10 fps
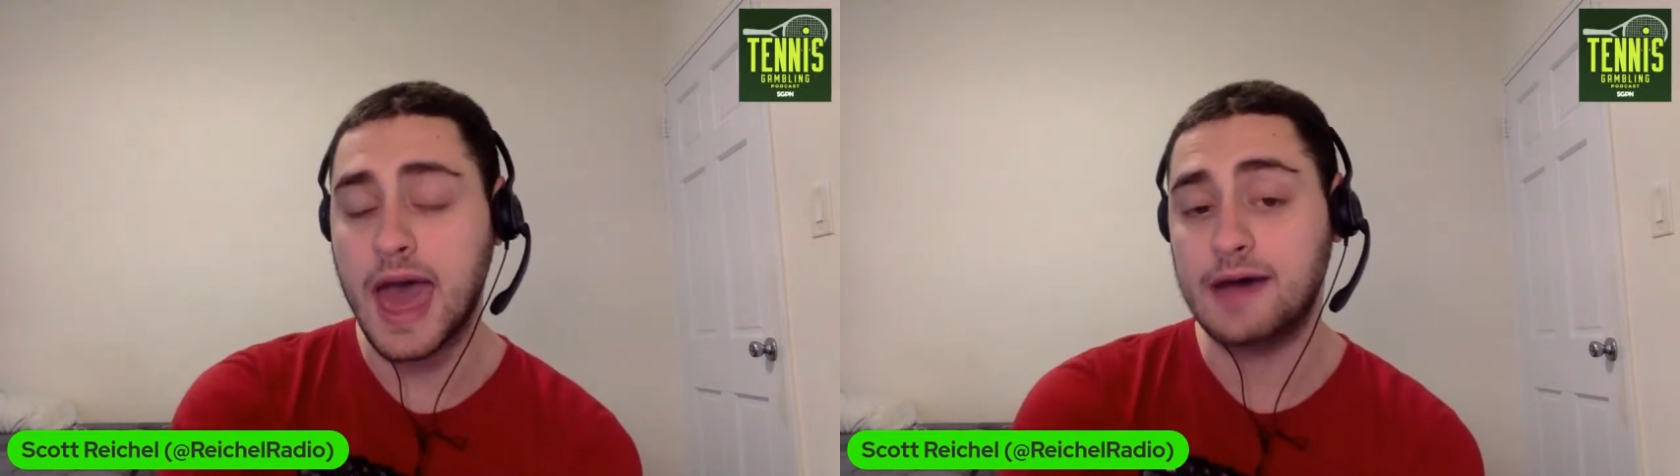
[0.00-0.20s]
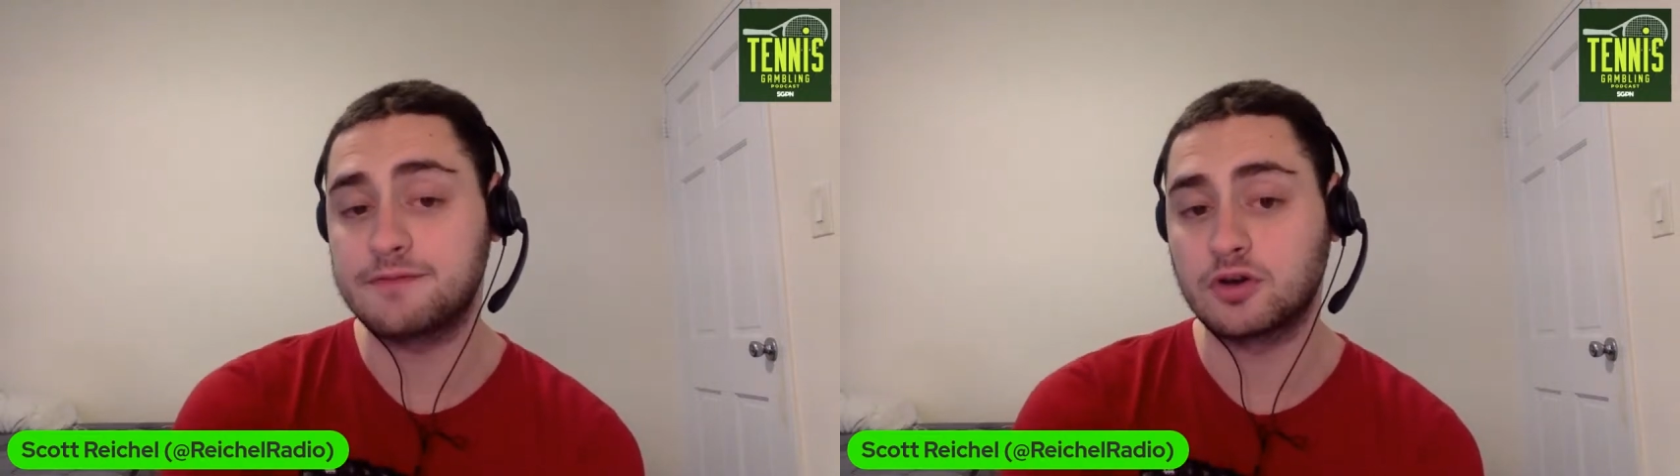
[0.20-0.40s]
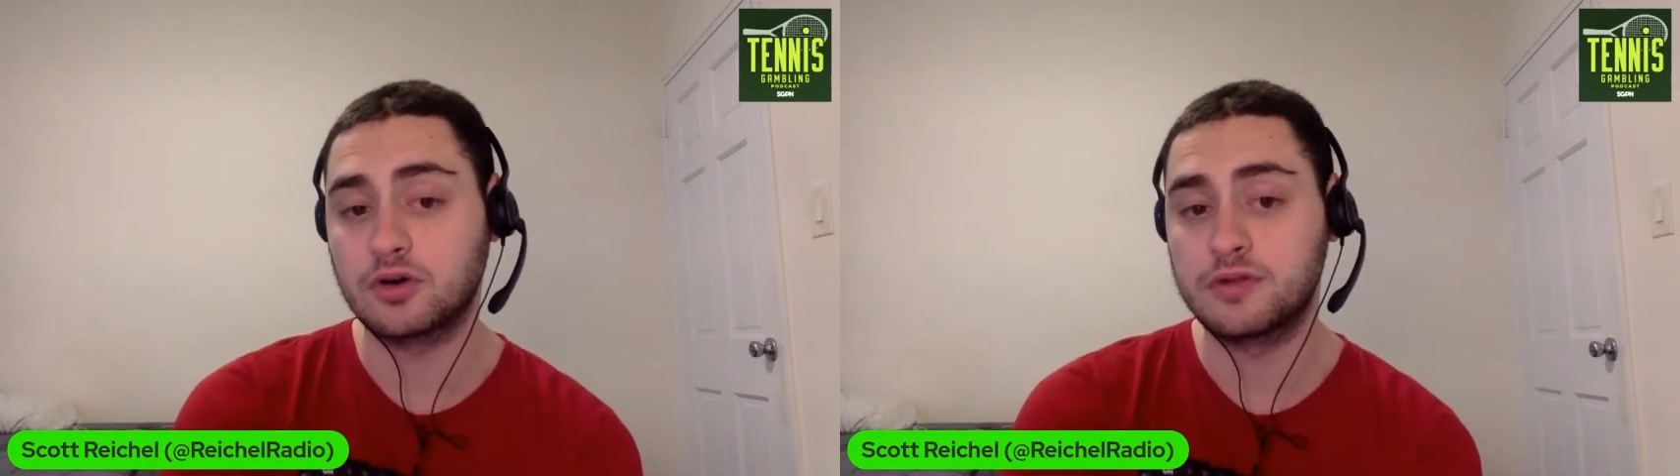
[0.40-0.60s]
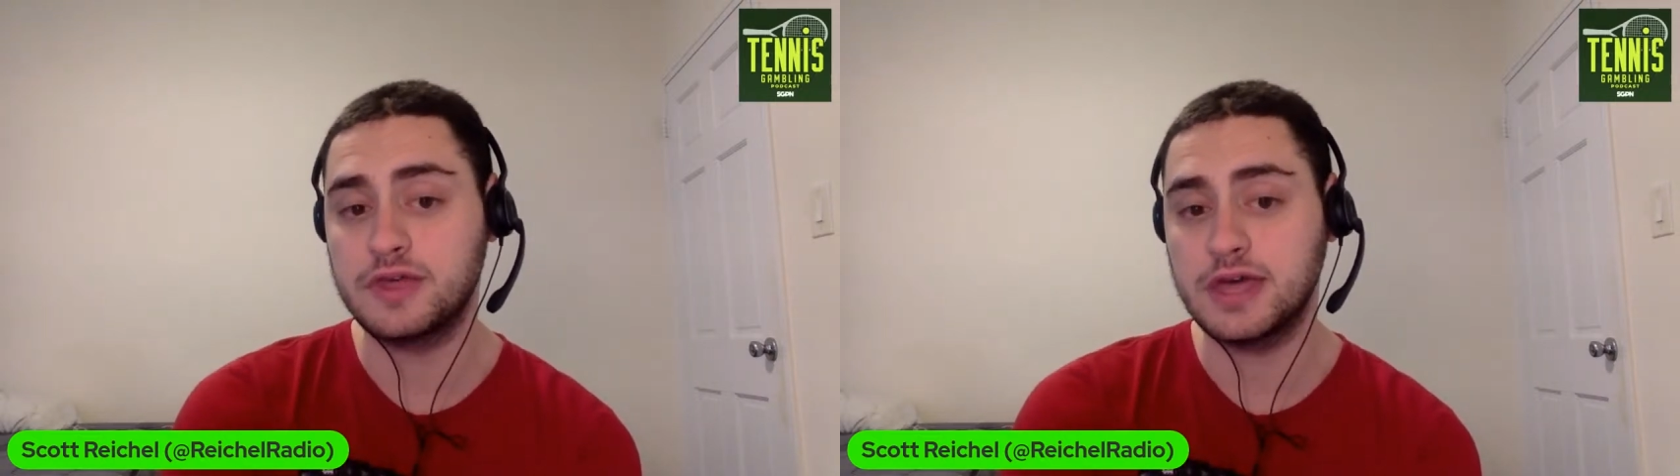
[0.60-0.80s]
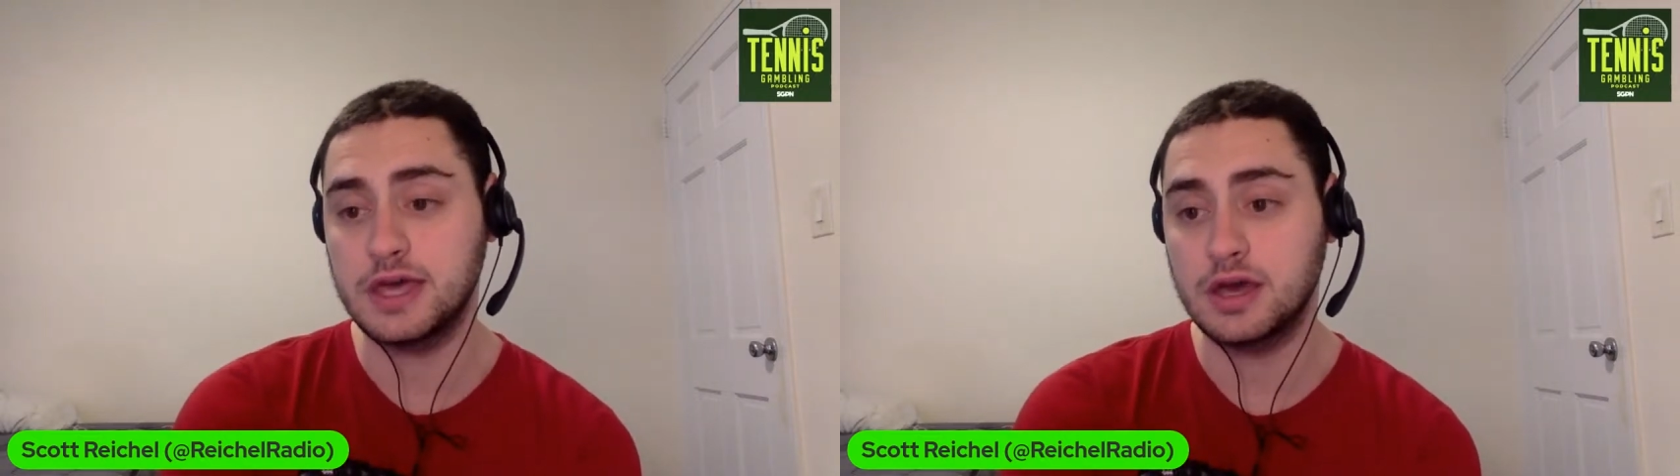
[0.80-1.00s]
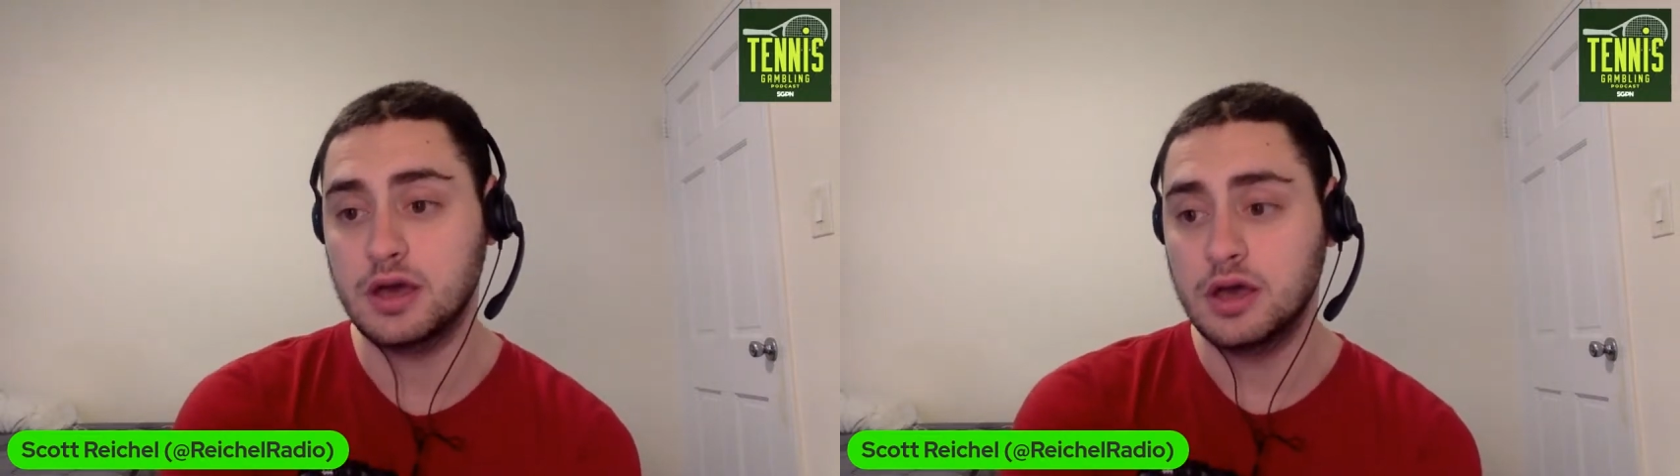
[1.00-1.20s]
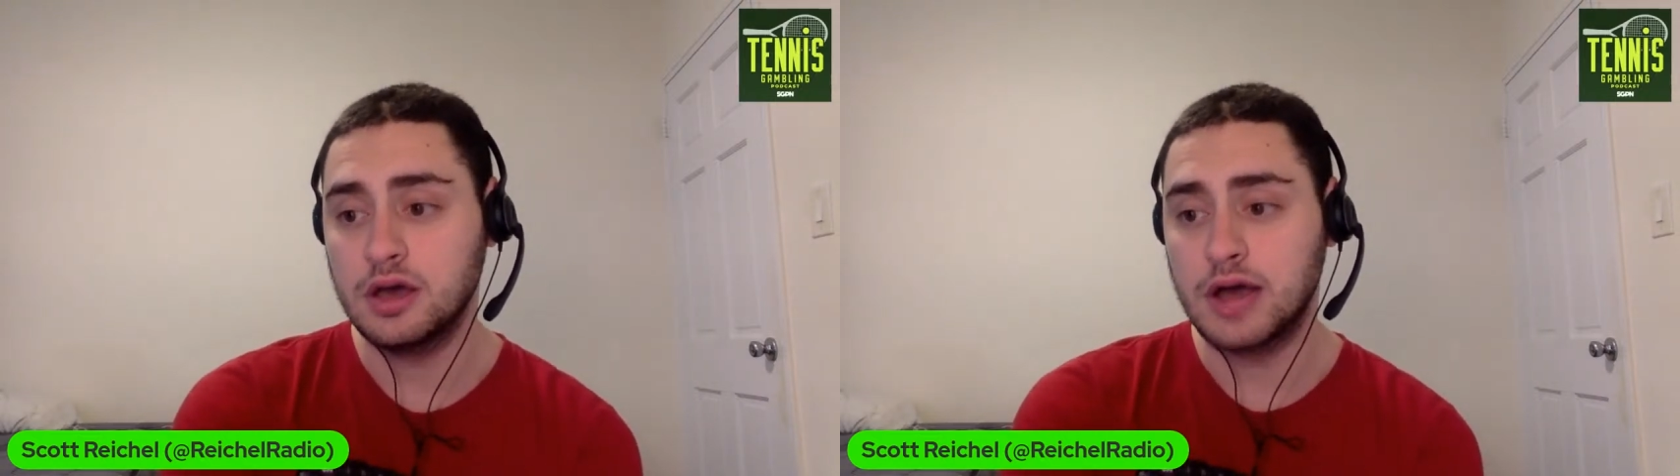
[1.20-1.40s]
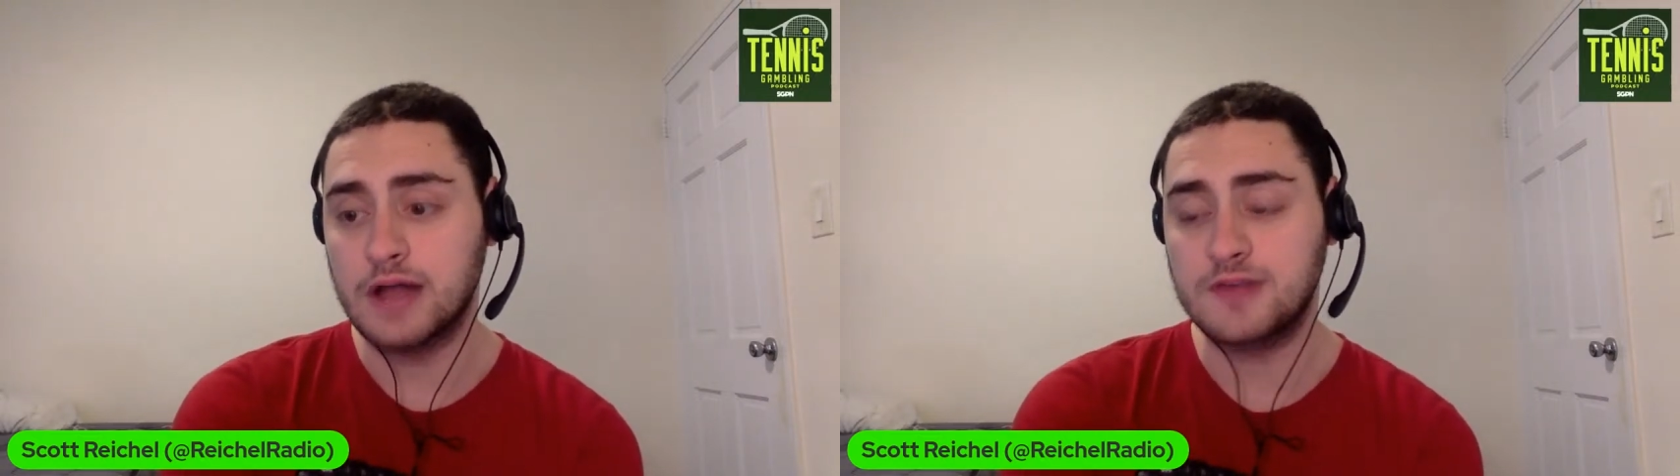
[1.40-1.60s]
after the,
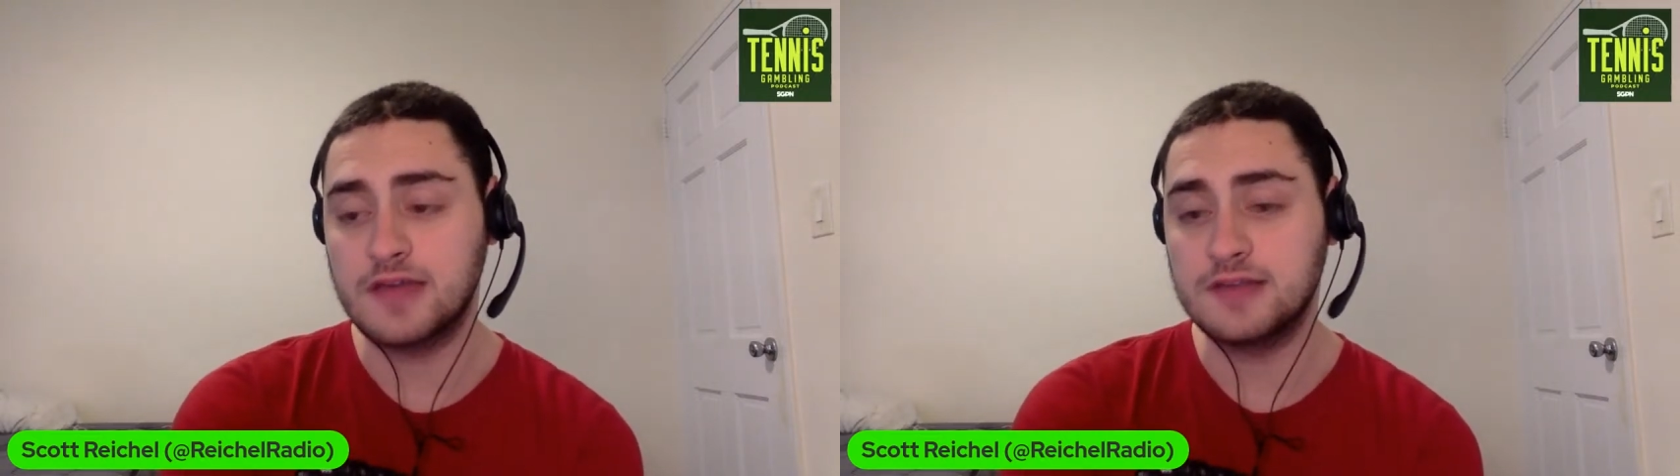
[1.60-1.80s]
I'd say,